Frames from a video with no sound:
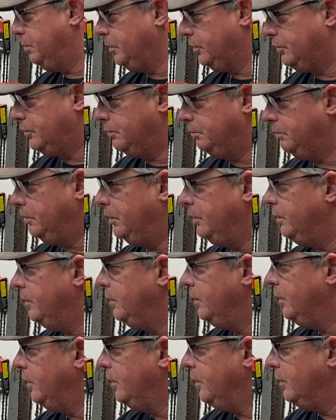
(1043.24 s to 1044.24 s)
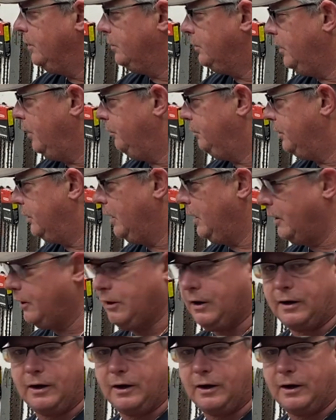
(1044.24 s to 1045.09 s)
put some stuff together.